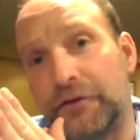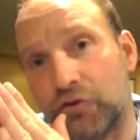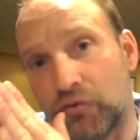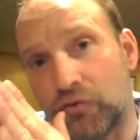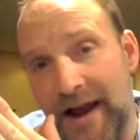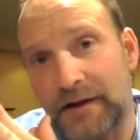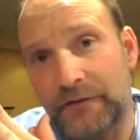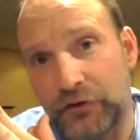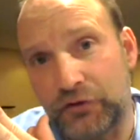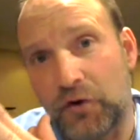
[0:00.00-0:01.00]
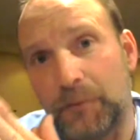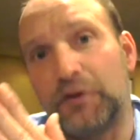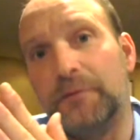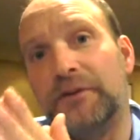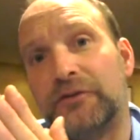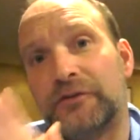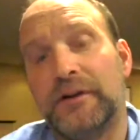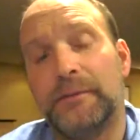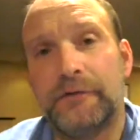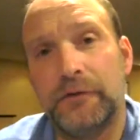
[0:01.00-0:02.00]
the track of the storm could be
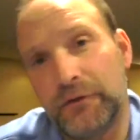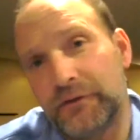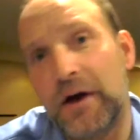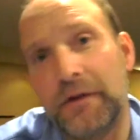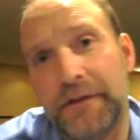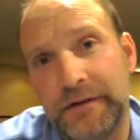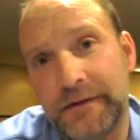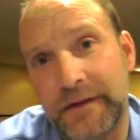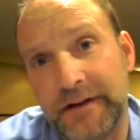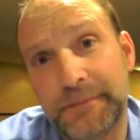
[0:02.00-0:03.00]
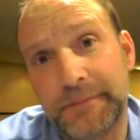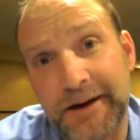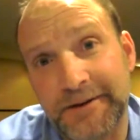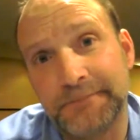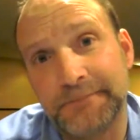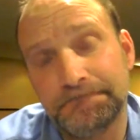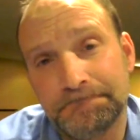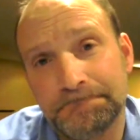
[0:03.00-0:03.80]
just a little bit further southeast than expected.